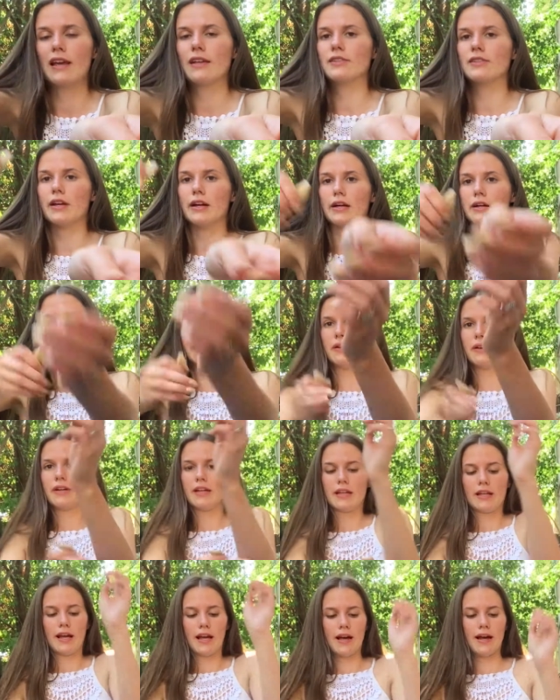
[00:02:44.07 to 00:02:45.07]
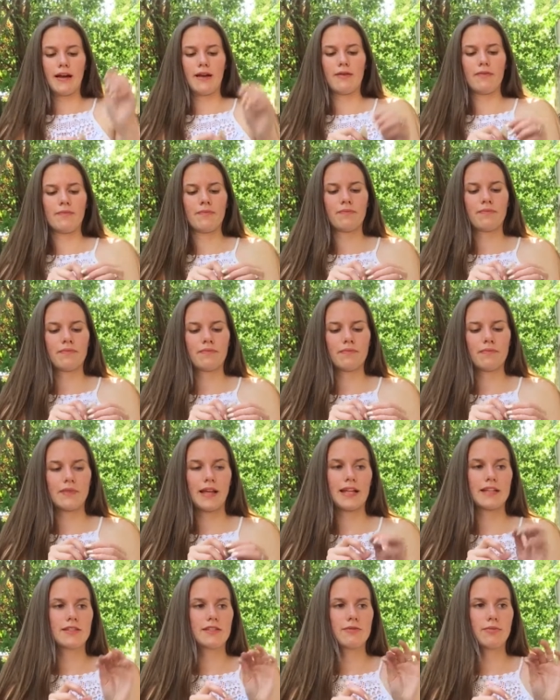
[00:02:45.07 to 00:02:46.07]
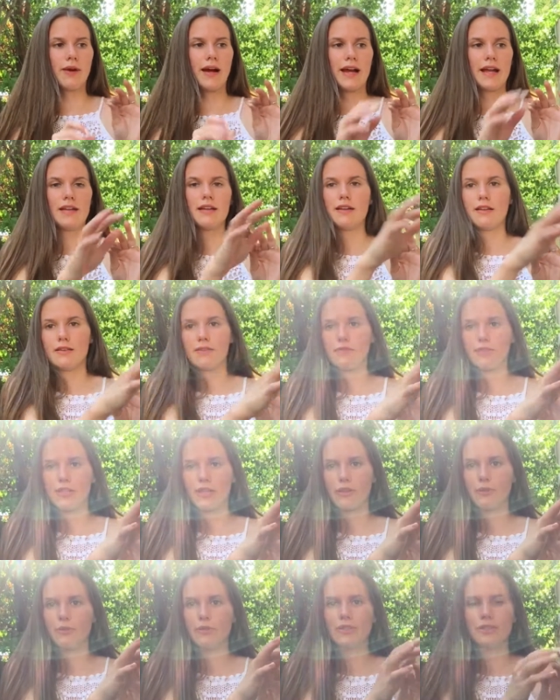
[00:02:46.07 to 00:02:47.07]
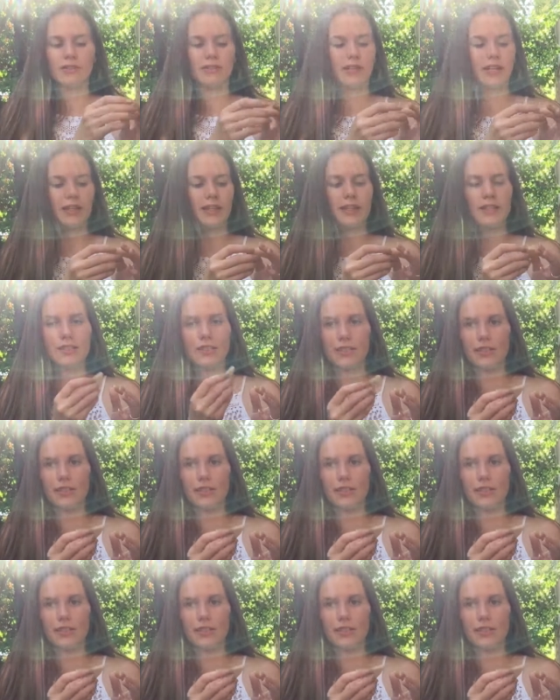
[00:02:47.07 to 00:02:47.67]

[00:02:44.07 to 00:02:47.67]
so that's why none of the other ones look like this.